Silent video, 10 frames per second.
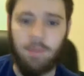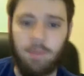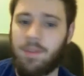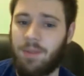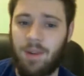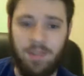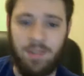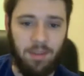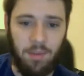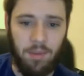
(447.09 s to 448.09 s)
It's very
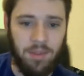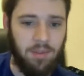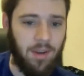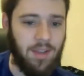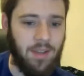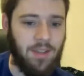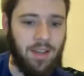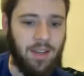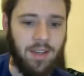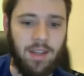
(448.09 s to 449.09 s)
simple. It's a very easy
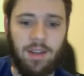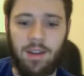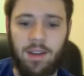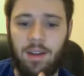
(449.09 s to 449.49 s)
technique.